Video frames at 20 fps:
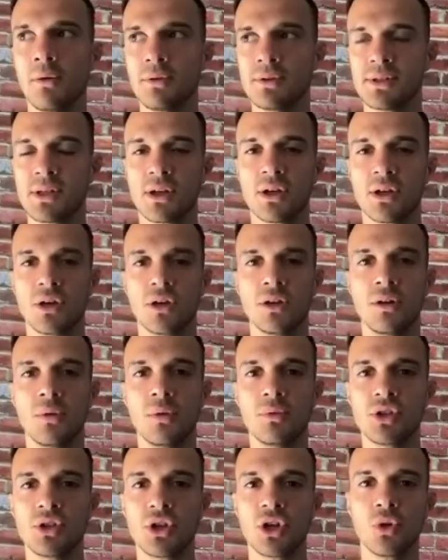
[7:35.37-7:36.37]
it was a good
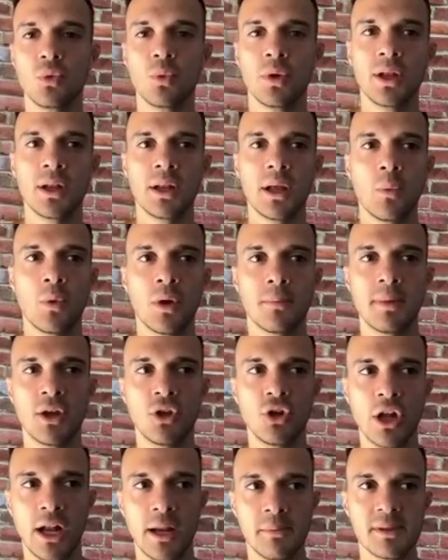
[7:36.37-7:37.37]
win. I won by
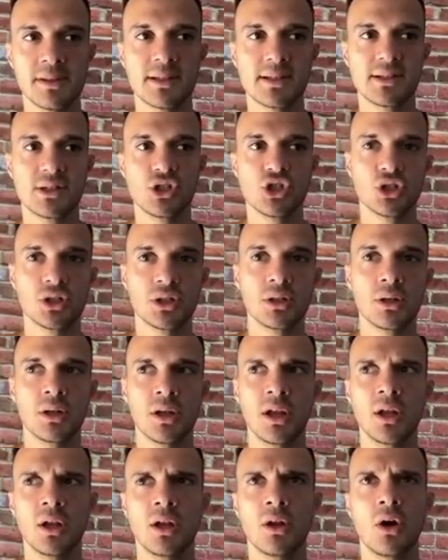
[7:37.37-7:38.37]
unanimous decision
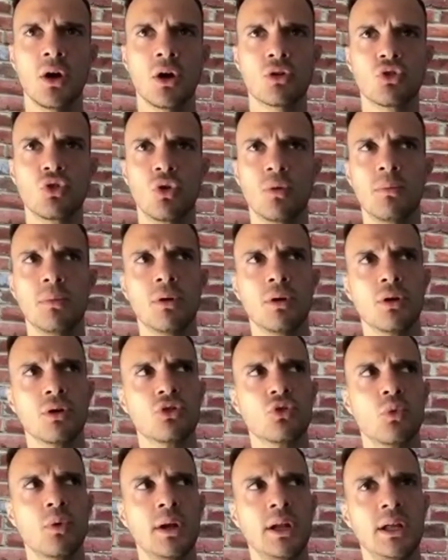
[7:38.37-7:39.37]
in October
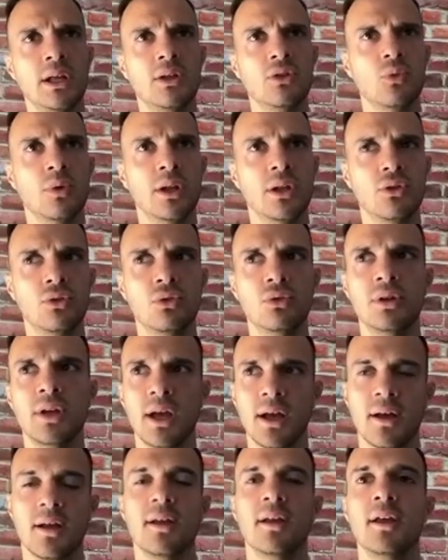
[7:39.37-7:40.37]
2022.
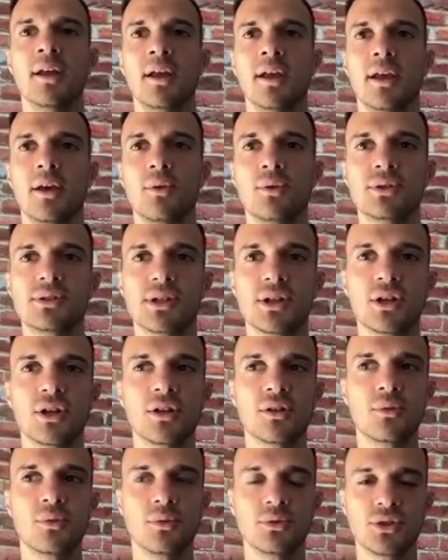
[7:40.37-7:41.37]
Yeah, it was a
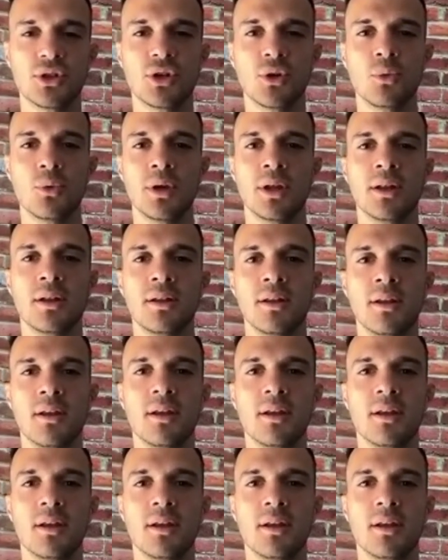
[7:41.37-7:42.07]
good win.